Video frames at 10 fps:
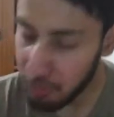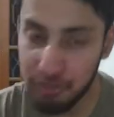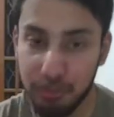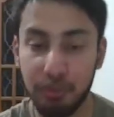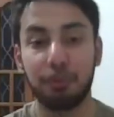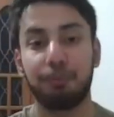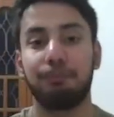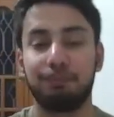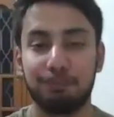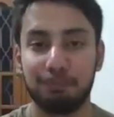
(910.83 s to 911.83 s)
Now you know,
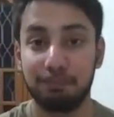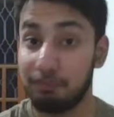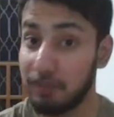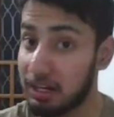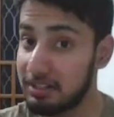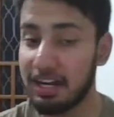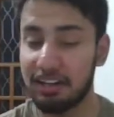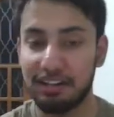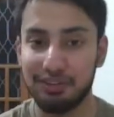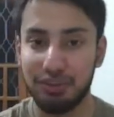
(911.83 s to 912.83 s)

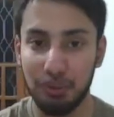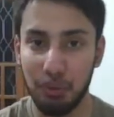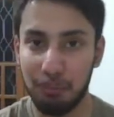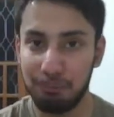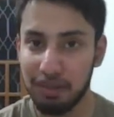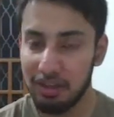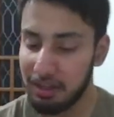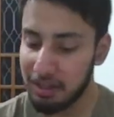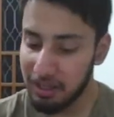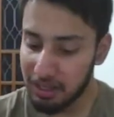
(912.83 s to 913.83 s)
understand this, you know
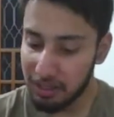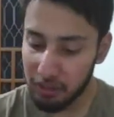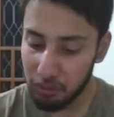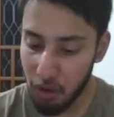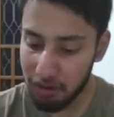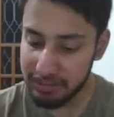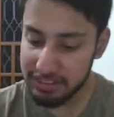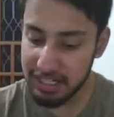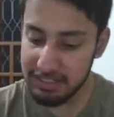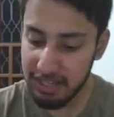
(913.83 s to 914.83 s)

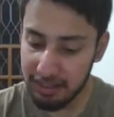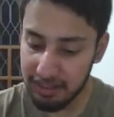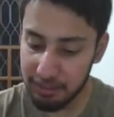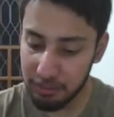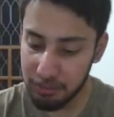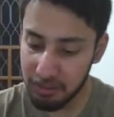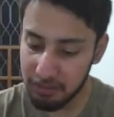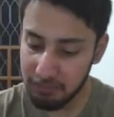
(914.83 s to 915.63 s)
constants are ignored